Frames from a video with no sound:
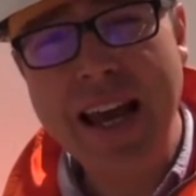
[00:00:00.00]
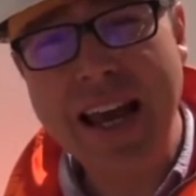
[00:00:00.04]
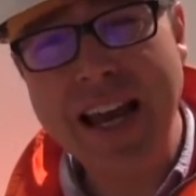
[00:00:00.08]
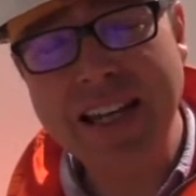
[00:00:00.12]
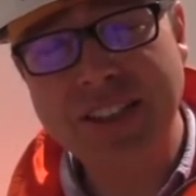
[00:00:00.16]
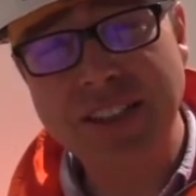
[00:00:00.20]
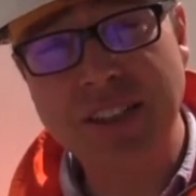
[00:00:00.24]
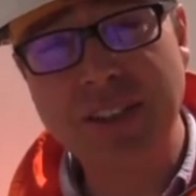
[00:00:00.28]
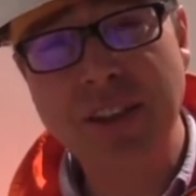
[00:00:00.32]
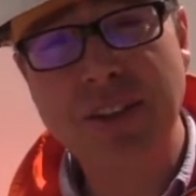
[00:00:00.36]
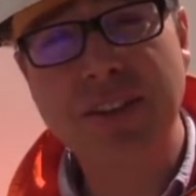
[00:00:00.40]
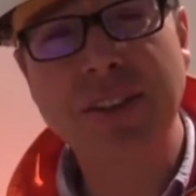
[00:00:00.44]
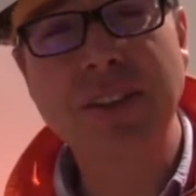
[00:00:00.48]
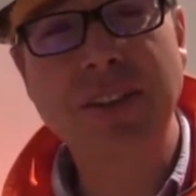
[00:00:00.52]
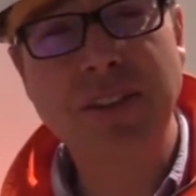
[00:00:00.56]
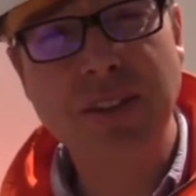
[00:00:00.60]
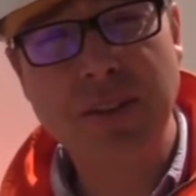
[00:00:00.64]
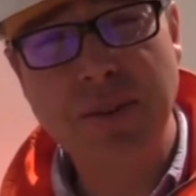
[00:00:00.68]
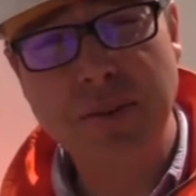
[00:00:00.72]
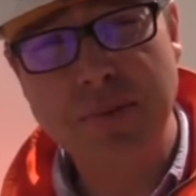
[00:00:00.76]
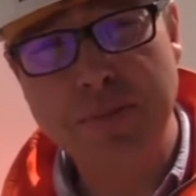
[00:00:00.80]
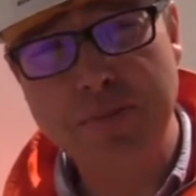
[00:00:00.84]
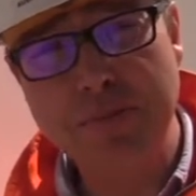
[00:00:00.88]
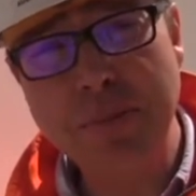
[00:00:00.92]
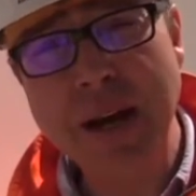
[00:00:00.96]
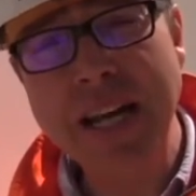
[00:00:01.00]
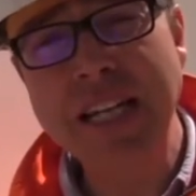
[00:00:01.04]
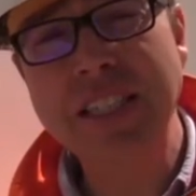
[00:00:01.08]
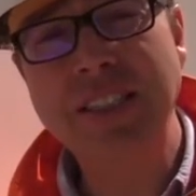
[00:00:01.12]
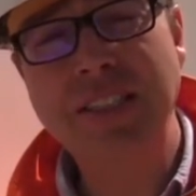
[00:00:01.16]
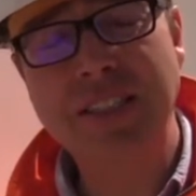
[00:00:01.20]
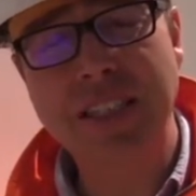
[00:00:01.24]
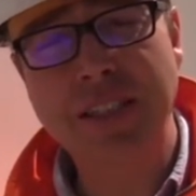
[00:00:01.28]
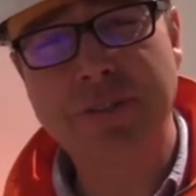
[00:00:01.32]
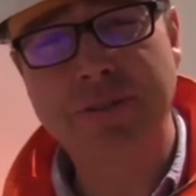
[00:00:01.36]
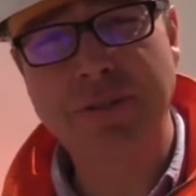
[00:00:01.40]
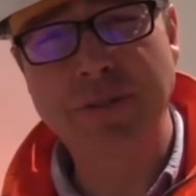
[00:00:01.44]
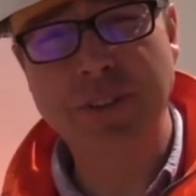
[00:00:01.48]
is another major
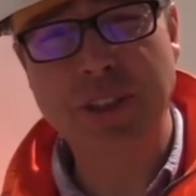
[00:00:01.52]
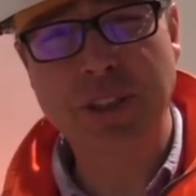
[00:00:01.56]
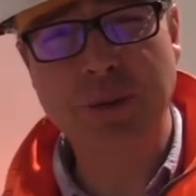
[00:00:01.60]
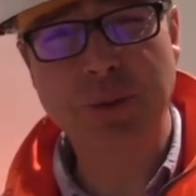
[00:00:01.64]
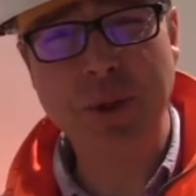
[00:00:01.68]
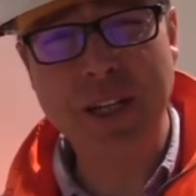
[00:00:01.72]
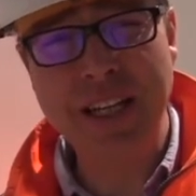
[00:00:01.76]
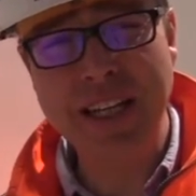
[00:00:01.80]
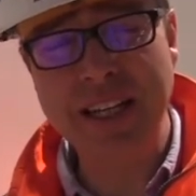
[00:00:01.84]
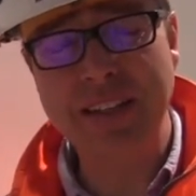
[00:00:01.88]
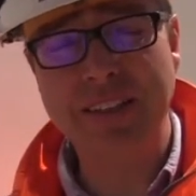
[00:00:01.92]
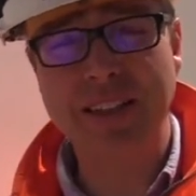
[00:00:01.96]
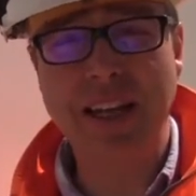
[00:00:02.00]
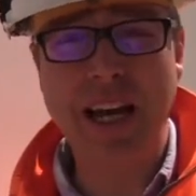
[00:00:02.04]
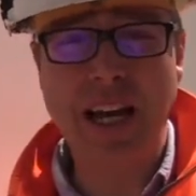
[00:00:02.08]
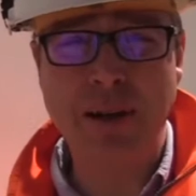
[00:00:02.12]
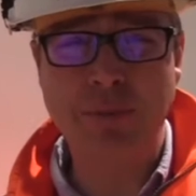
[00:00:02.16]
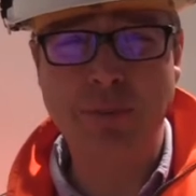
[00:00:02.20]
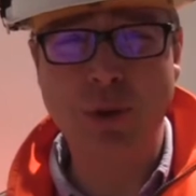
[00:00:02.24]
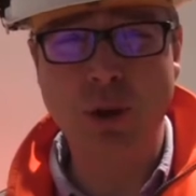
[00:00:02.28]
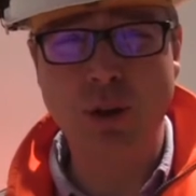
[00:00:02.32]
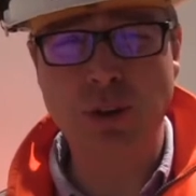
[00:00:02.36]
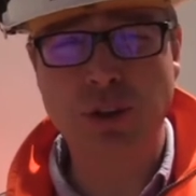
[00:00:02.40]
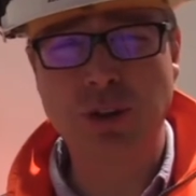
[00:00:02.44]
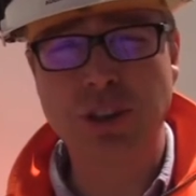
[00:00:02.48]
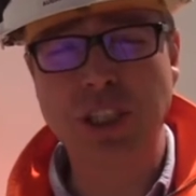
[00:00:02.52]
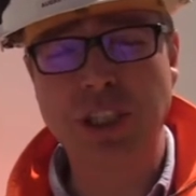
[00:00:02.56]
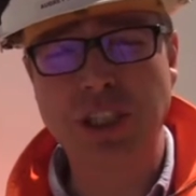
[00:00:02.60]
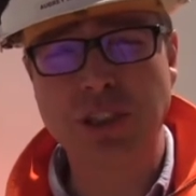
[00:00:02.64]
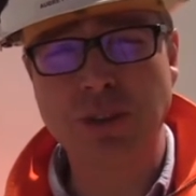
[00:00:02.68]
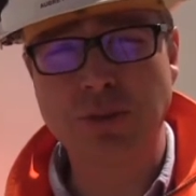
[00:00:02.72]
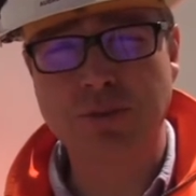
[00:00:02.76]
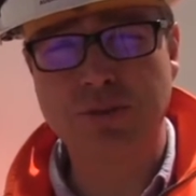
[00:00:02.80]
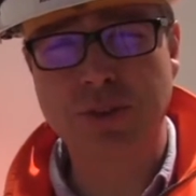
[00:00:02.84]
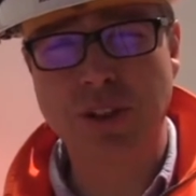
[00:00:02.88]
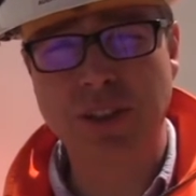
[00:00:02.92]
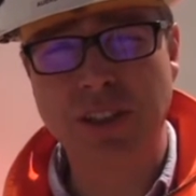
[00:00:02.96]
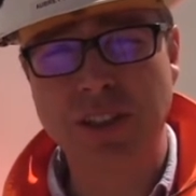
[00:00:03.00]
difference between it and more
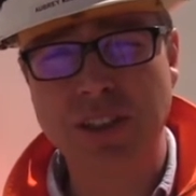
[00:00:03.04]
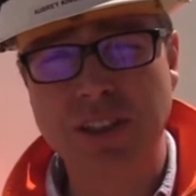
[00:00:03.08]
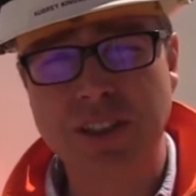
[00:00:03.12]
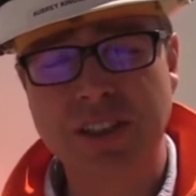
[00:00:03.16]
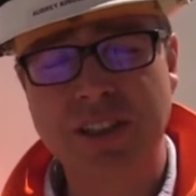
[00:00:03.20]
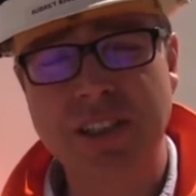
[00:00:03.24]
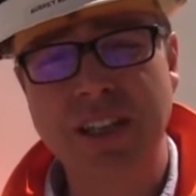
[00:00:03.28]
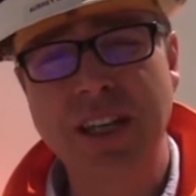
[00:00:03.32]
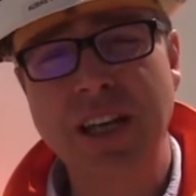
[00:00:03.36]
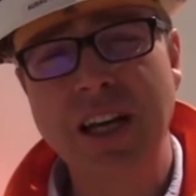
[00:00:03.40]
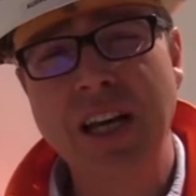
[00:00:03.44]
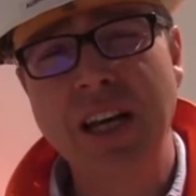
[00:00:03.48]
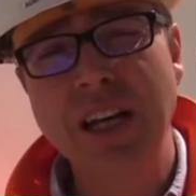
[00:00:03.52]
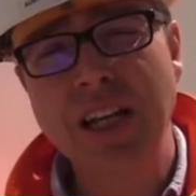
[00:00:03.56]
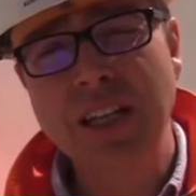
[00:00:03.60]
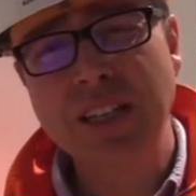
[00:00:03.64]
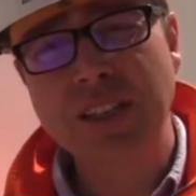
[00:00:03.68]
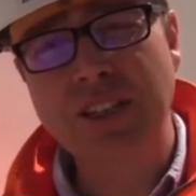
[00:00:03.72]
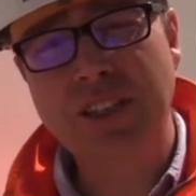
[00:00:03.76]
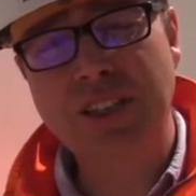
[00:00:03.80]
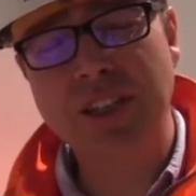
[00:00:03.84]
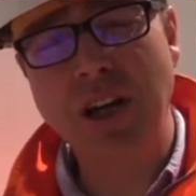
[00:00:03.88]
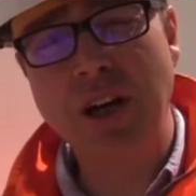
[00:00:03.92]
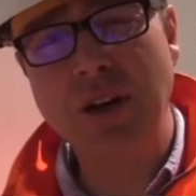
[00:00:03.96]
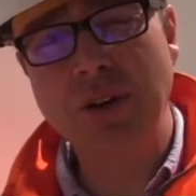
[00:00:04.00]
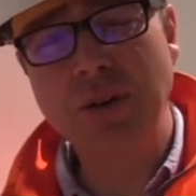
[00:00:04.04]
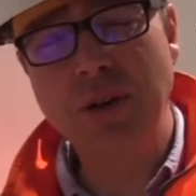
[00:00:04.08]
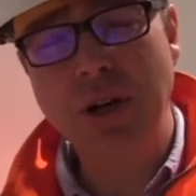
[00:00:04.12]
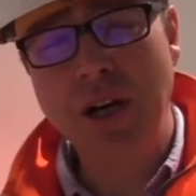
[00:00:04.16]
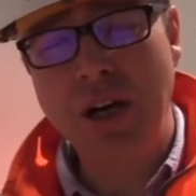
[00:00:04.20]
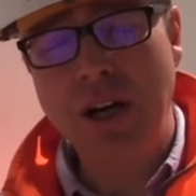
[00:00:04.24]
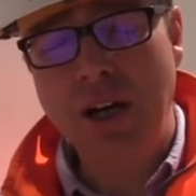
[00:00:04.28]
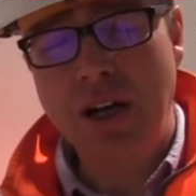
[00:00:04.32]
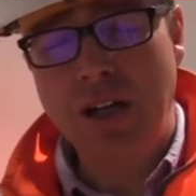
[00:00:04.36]
traditional products so